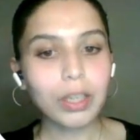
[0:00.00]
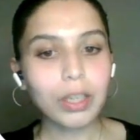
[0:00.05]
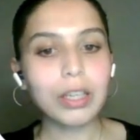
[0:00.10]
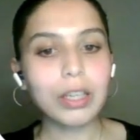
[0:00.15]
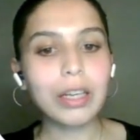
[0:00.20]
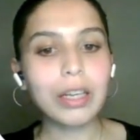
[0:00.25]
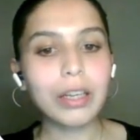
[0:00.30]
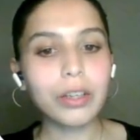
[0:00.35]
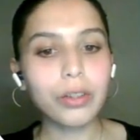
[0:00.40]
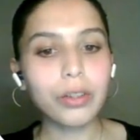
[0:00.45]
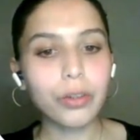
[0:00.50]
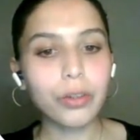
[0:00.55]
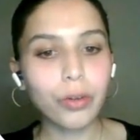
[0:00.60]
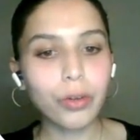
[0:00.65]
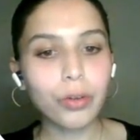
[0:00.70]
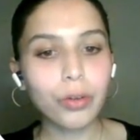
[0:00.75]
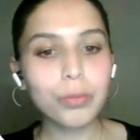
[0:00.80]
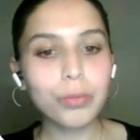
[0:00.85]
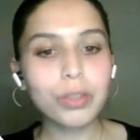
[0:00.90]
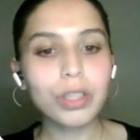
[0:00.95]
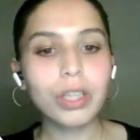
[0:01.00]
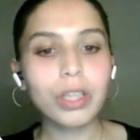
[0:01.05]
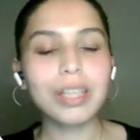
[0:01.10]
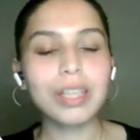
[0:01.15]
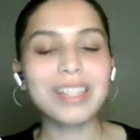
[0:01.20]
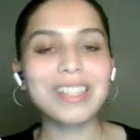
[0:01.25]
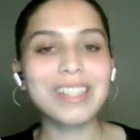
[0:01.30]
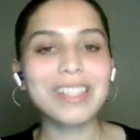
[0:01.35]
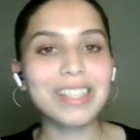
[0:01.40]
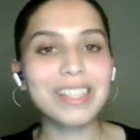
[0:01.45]
legumes,
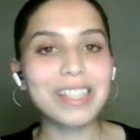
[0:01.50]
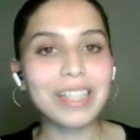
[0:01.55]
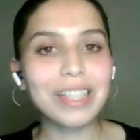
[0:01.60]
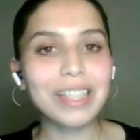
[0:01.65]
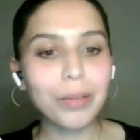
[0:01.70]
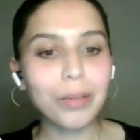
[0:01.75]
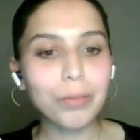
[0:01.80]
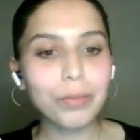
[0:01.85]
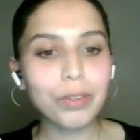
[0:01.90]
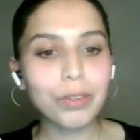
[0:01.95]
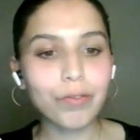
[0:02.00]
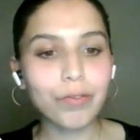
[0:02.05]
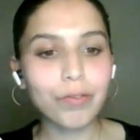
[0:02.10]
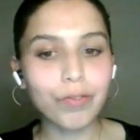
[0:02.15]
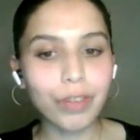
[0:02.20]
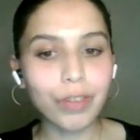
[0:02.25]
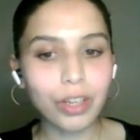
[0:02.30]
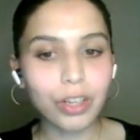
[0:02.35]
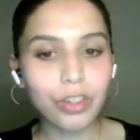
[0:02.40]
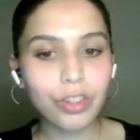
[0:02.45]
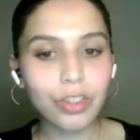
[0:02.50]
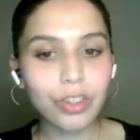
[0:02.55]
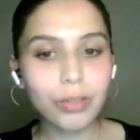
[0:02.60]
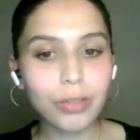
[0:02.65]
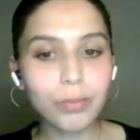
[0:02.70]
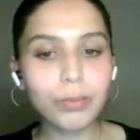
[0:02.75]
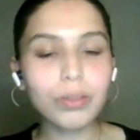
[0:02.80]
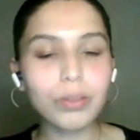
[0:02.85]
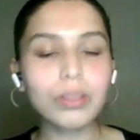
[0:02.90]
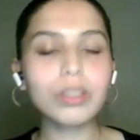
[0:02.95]
steamed
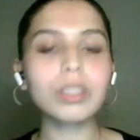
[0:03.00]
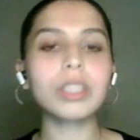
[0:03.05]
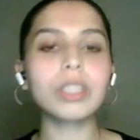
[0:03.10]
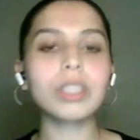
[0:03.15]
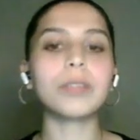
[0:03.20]
vegetables,